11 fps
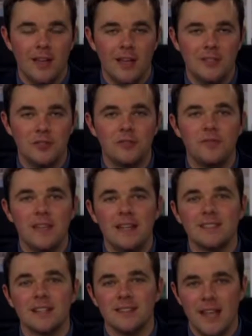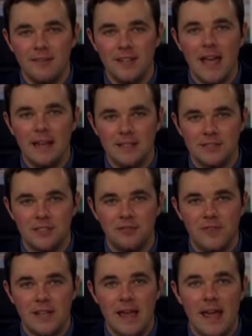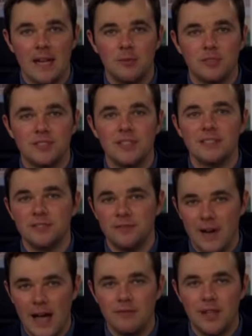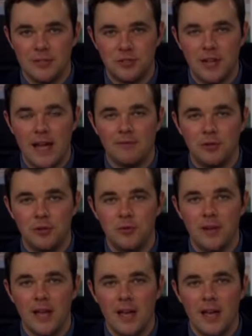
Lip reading: It took Phoenix 11 innings to defeat Hannibal 6-5 yesterday afternoon.